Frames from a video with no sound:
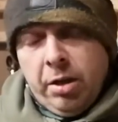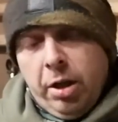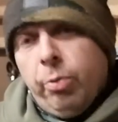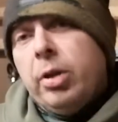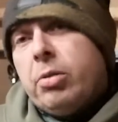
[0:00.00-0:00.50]

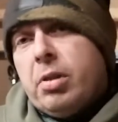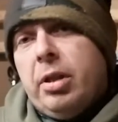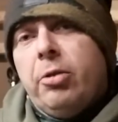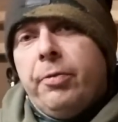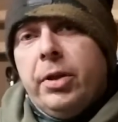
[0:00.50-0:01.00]
you will
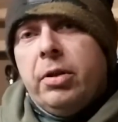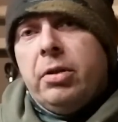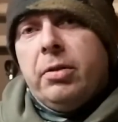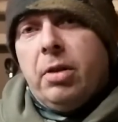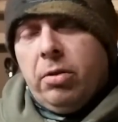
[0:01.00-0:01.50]
still feel
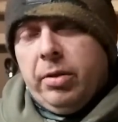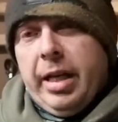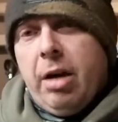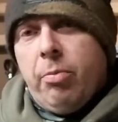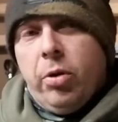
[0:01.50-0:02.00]
the donk
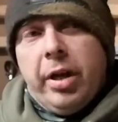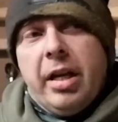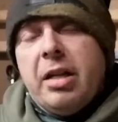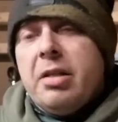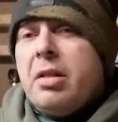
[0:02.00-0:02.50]
down, but
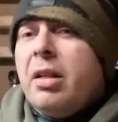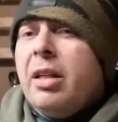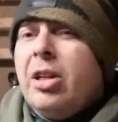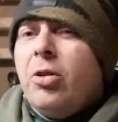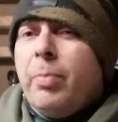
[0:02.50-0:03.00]
it is a
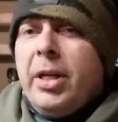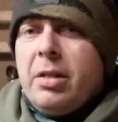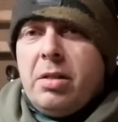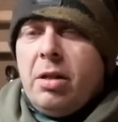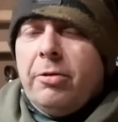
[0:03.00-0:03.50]
little bit
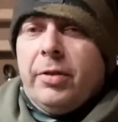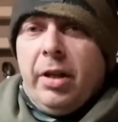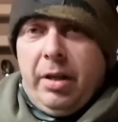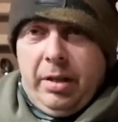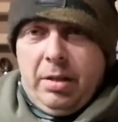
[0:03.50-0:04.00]

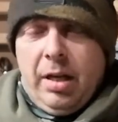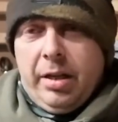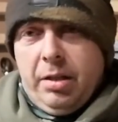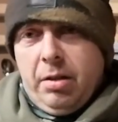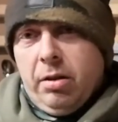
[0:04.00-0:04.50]
softer. It's
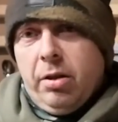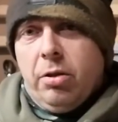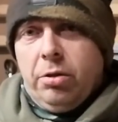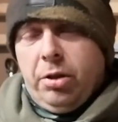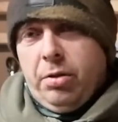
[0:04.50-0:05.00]
like it's on a
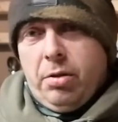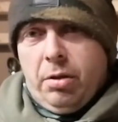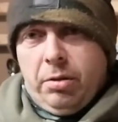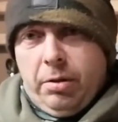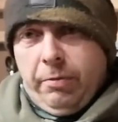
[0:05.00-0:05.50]
cushion
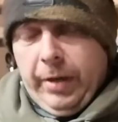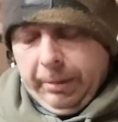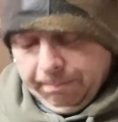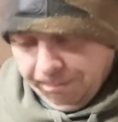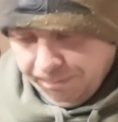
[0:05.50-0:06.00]
sort of thing.